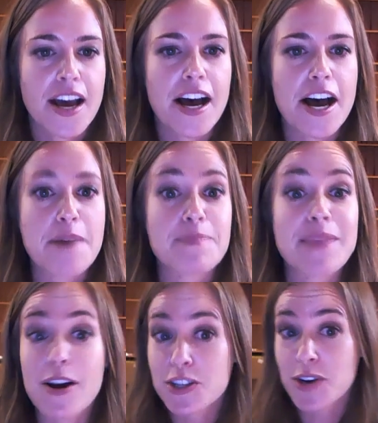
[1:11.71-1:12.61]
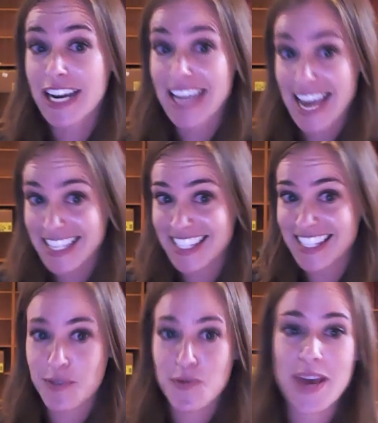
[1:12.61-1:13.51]
Now on to our
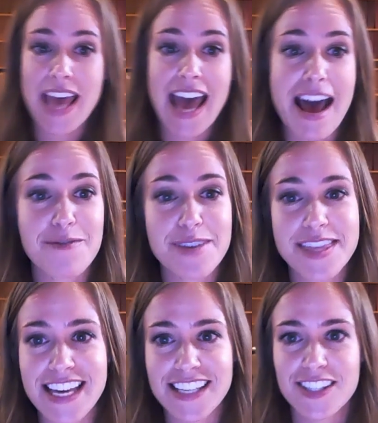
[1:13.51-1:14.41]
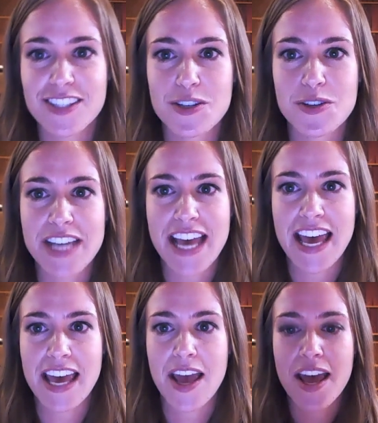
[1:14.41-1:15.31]
guests. We have with us
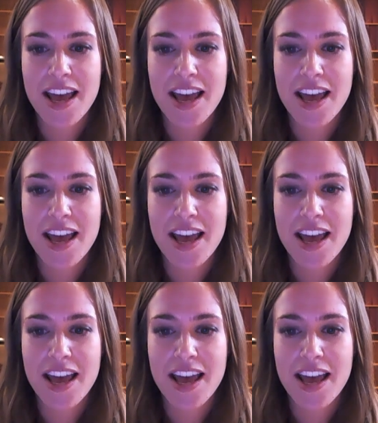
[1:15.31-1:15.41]
today